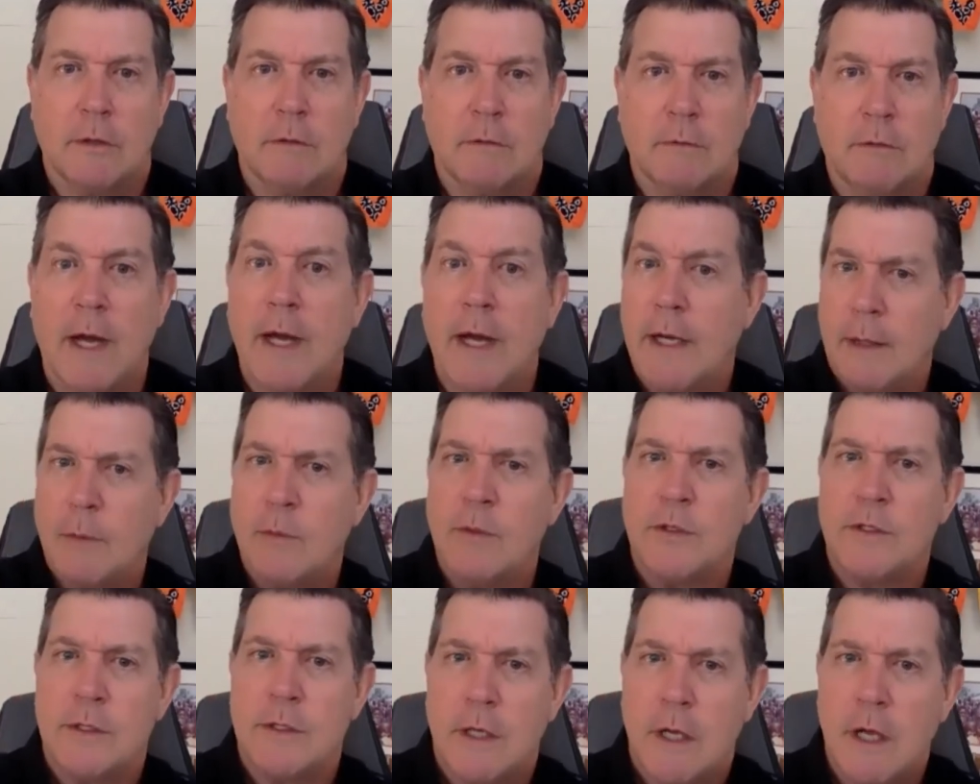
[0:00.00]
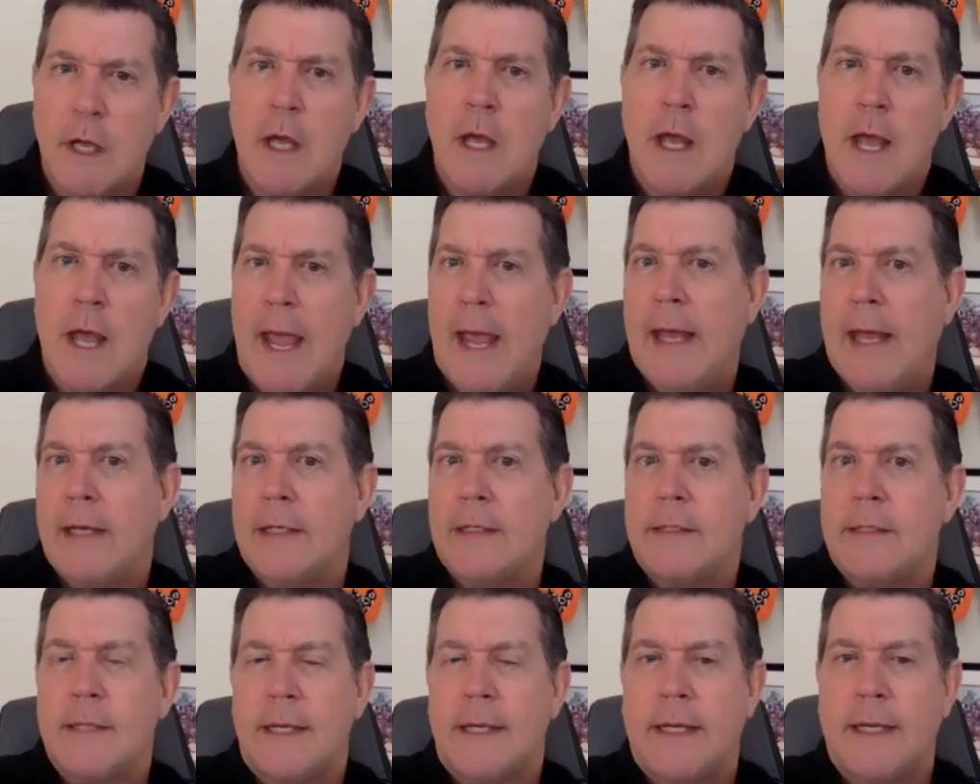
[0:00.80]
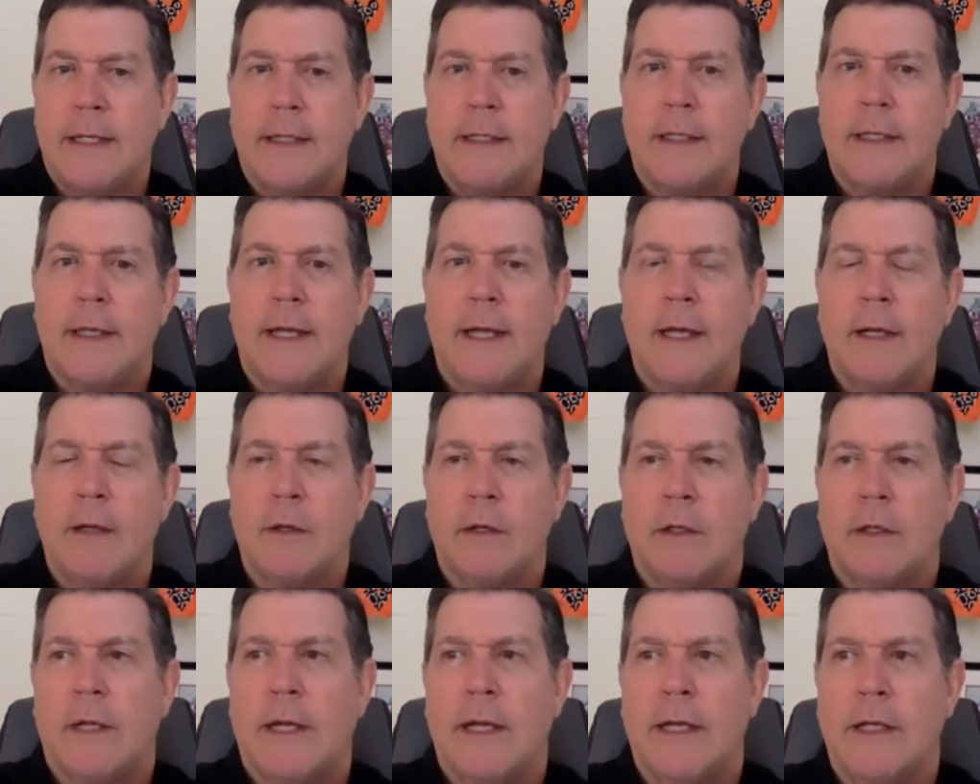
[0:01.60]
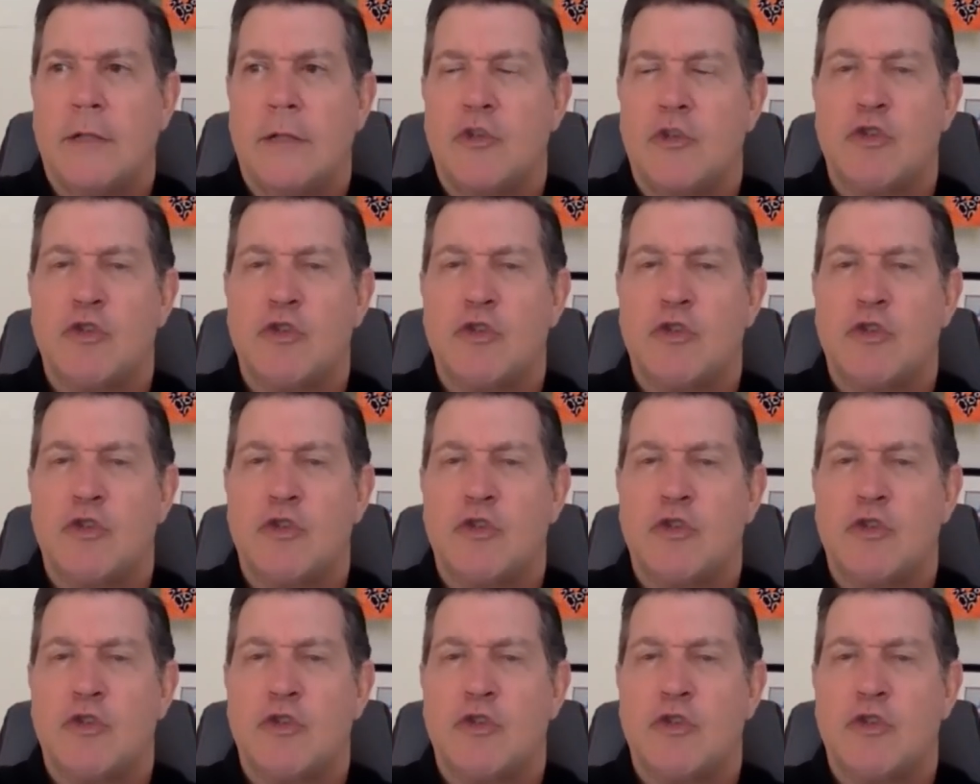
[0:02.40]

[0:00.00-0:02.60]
right? It was, and it